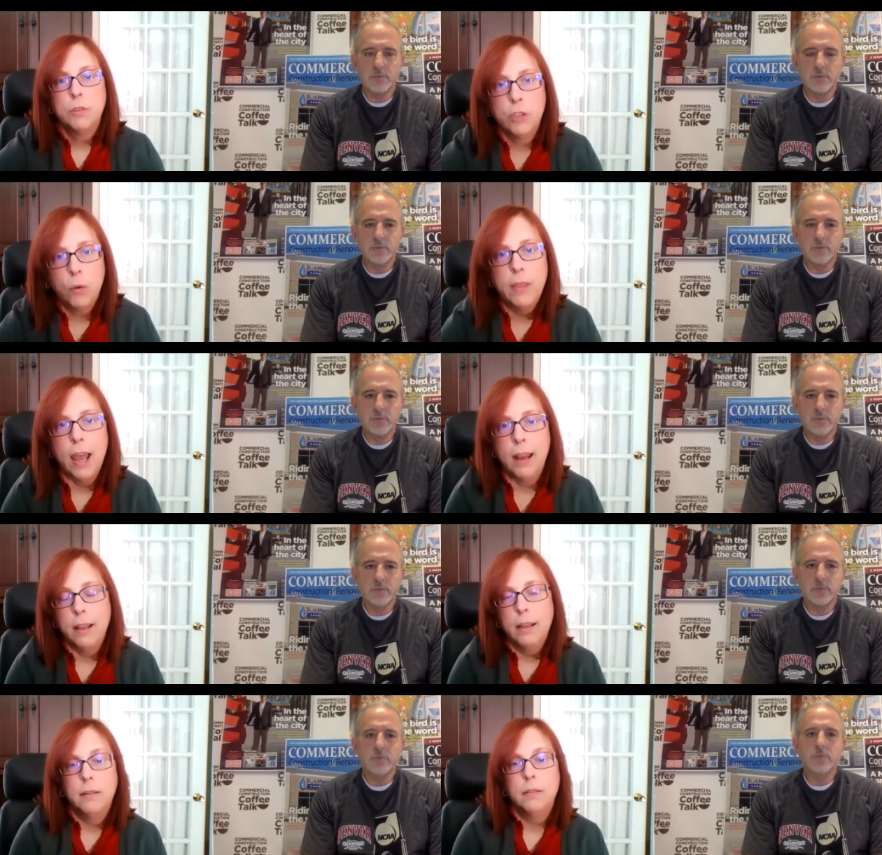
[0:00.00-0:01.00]
Speaker 1: show that
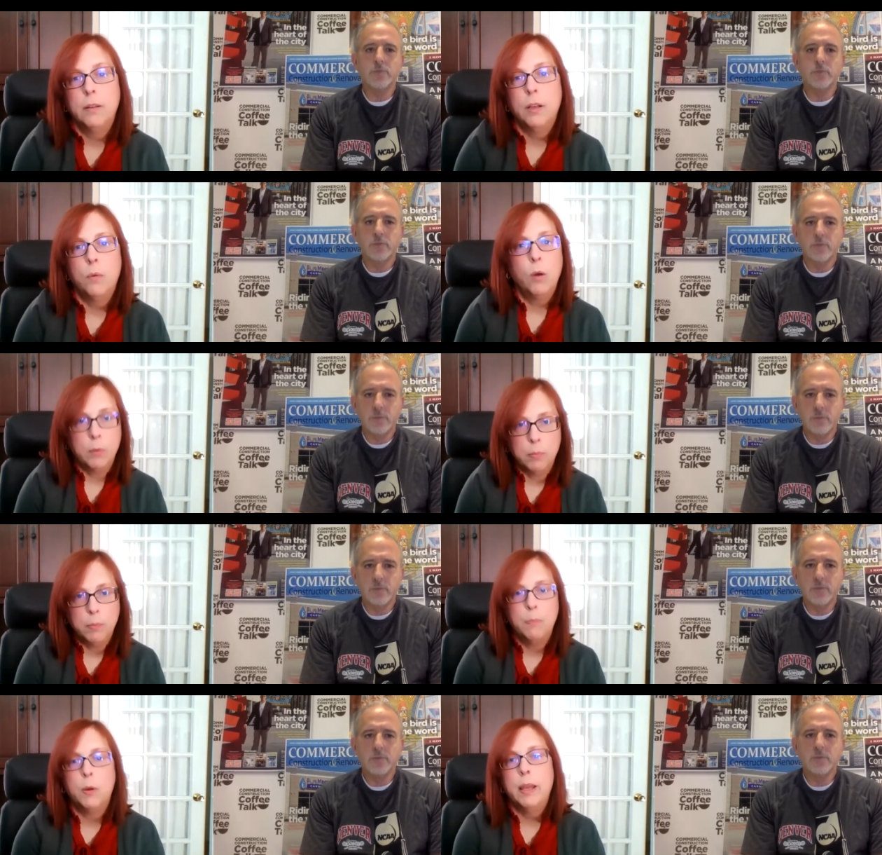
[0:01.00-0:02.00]
and you know work with
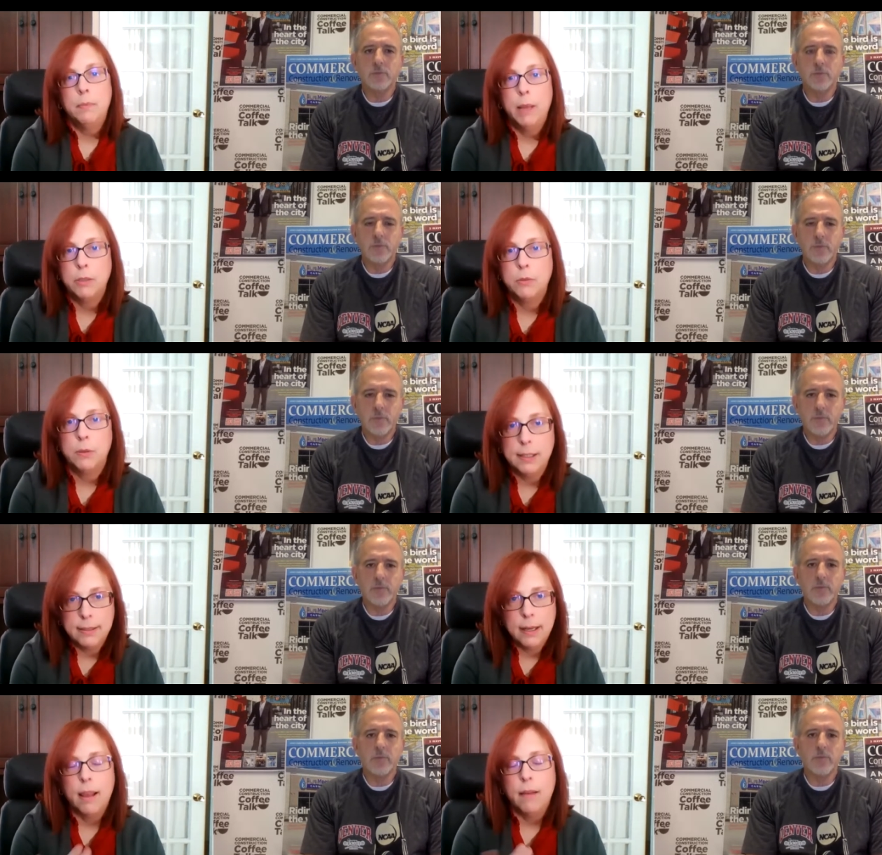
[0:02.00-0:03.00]
people and make sure they
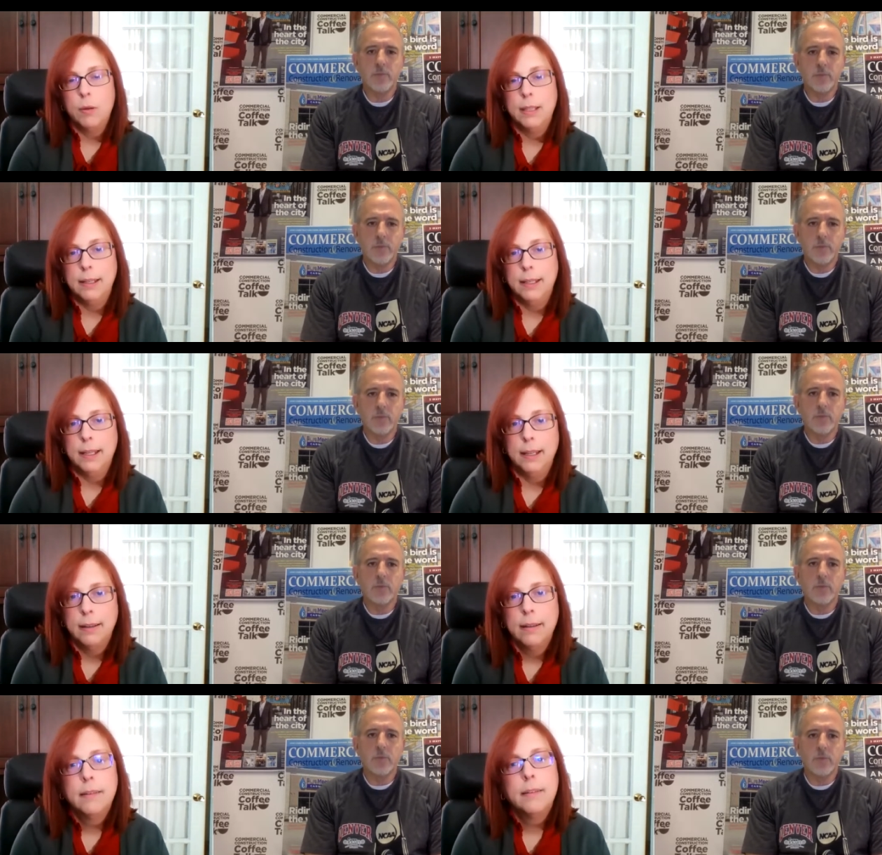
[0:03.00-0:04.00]
did have what they need.
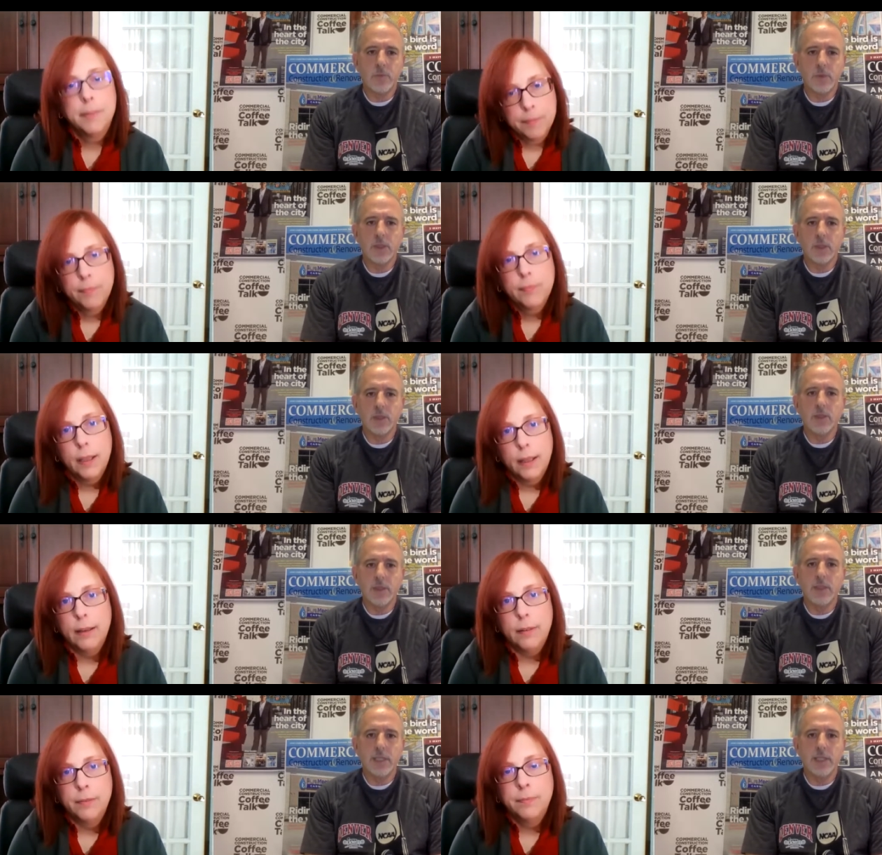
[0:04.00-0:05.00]

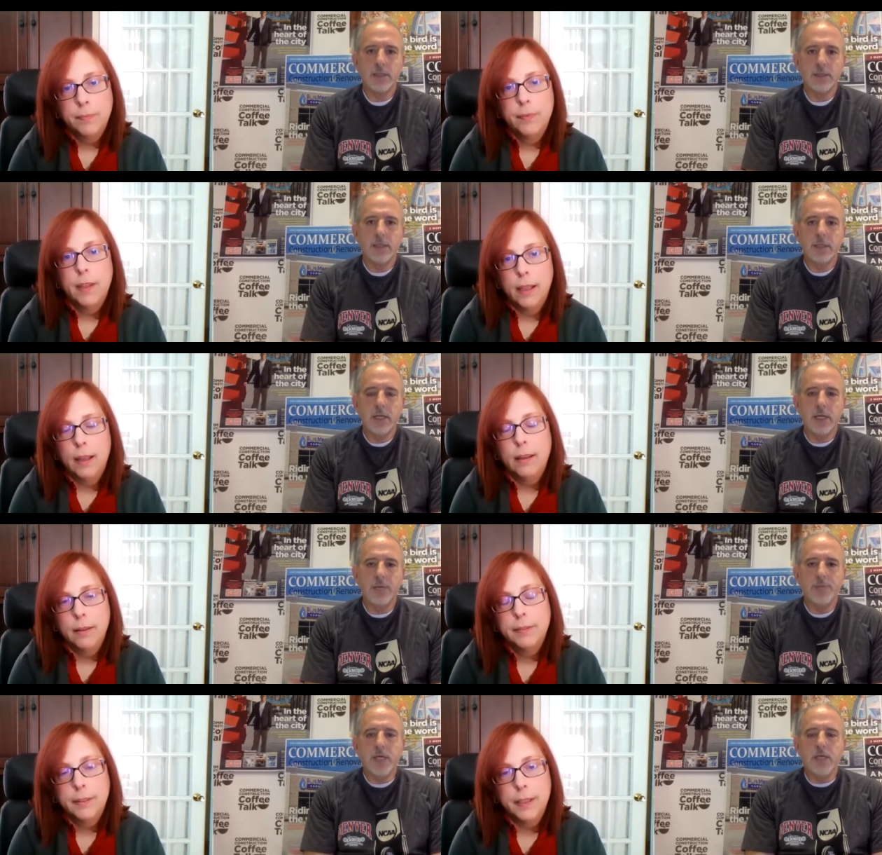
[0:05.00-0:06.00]
Speaker 2: You know? Yeah.
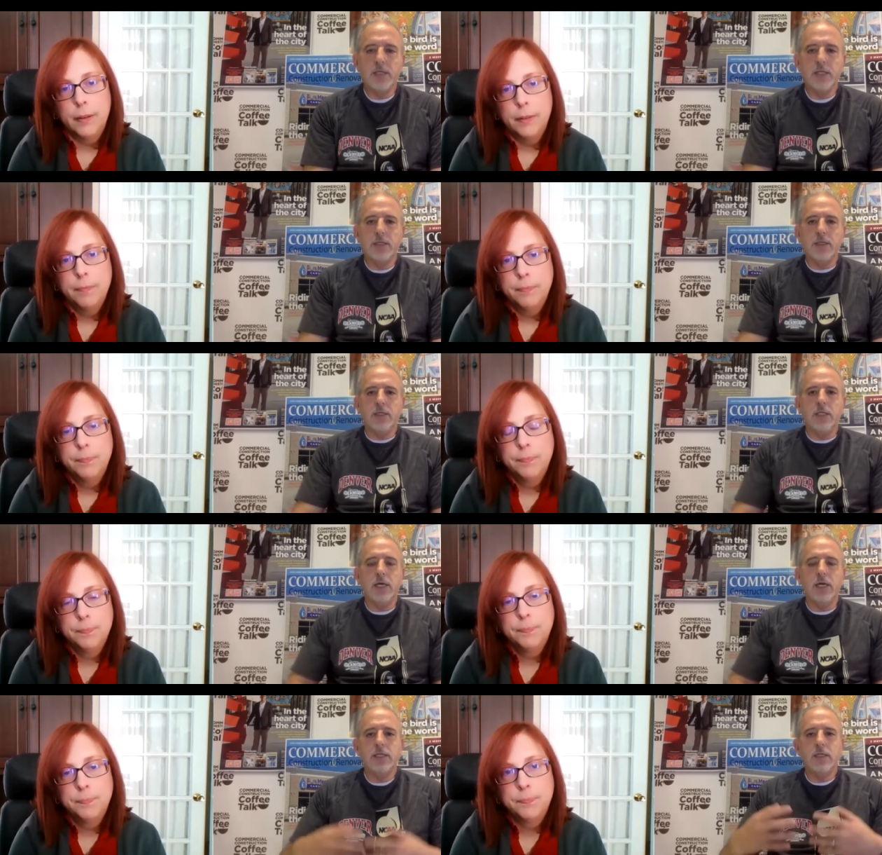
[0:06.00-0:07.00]
Um, so.
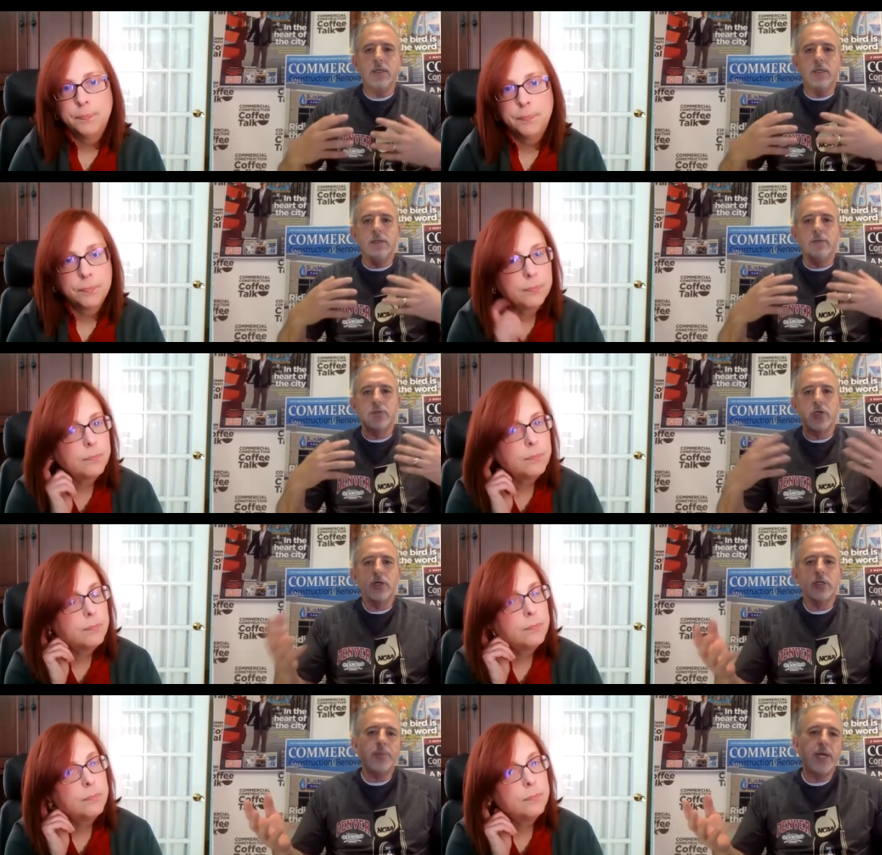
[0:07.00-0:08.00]
Uh,
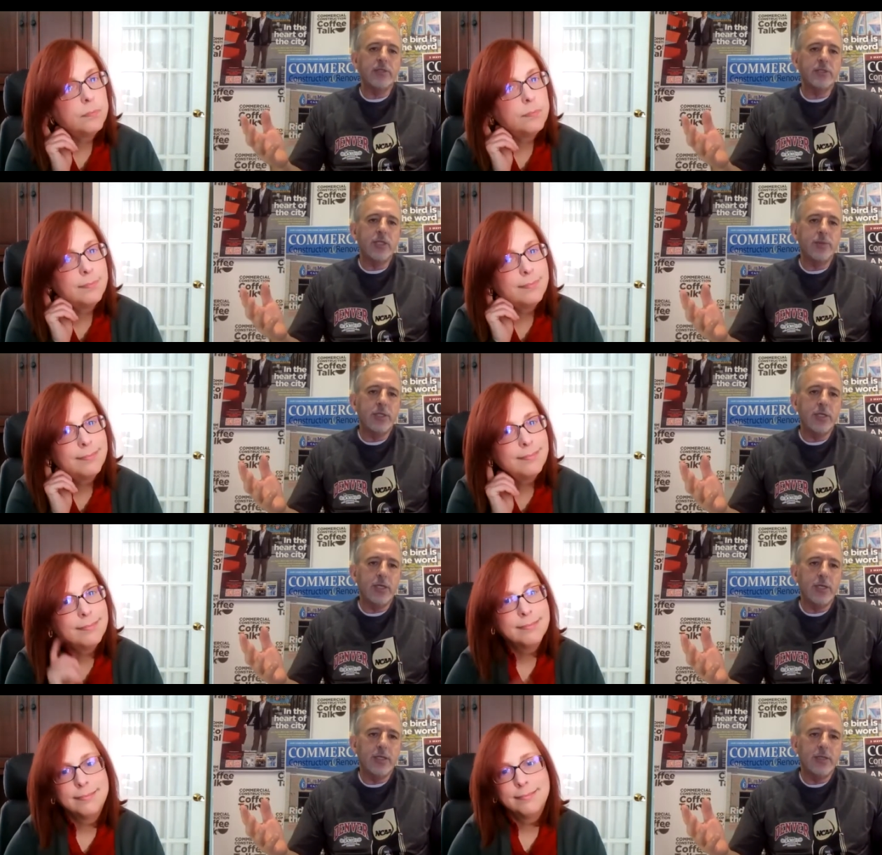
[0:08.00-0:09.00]
talk about some of
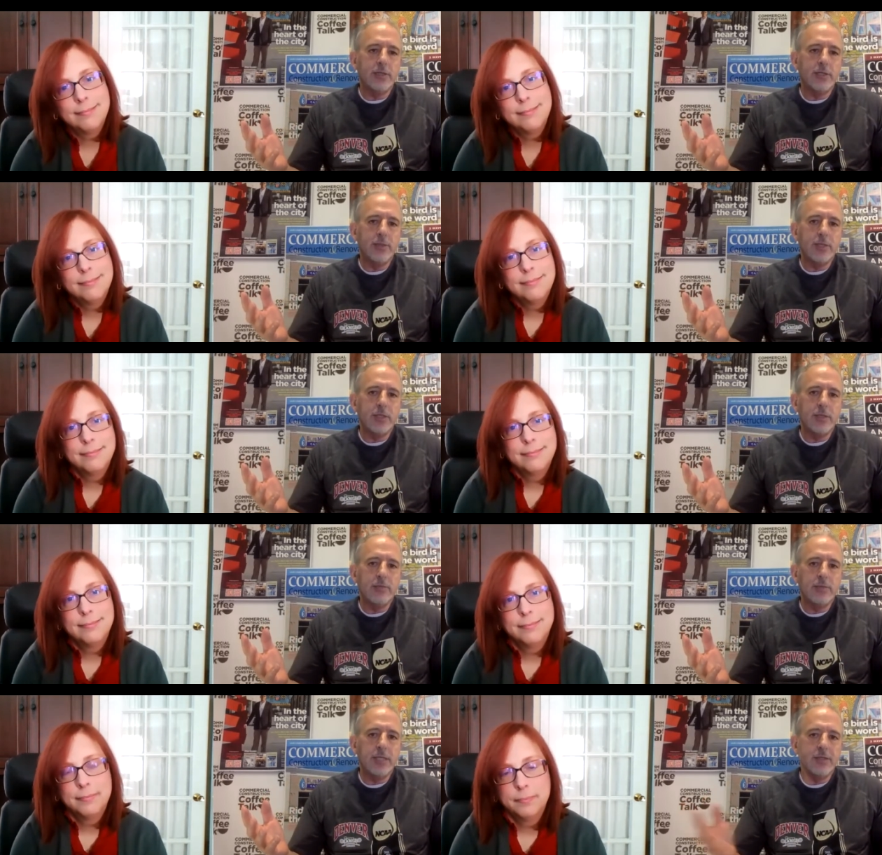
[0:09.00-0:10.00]
the some of
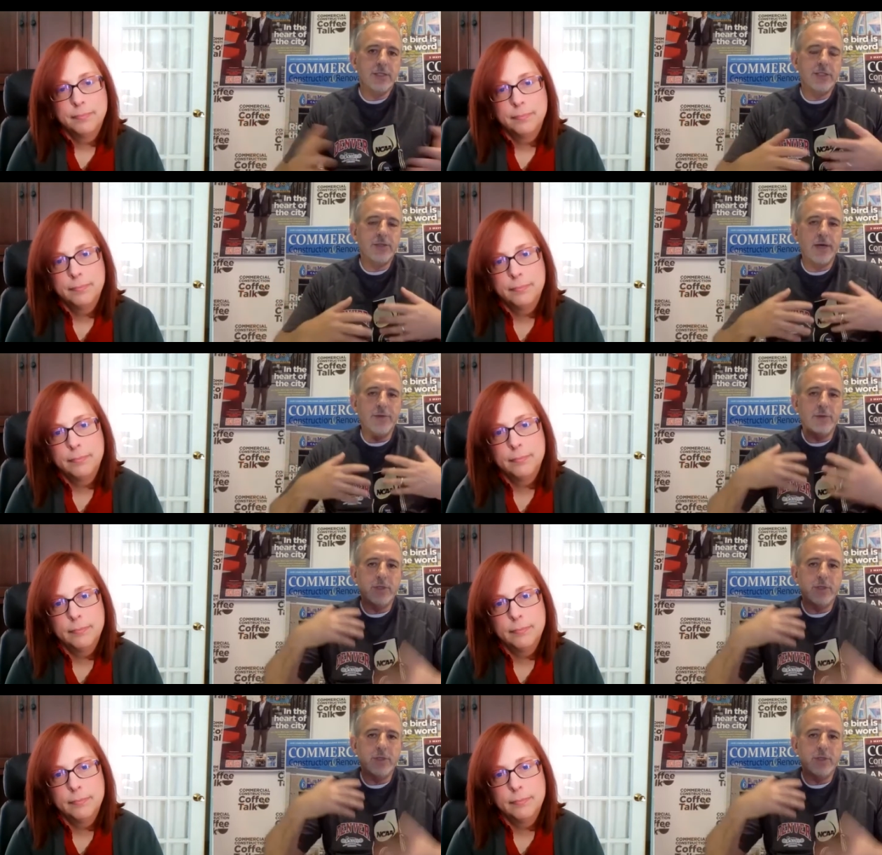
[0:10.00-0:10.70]
the. Did you have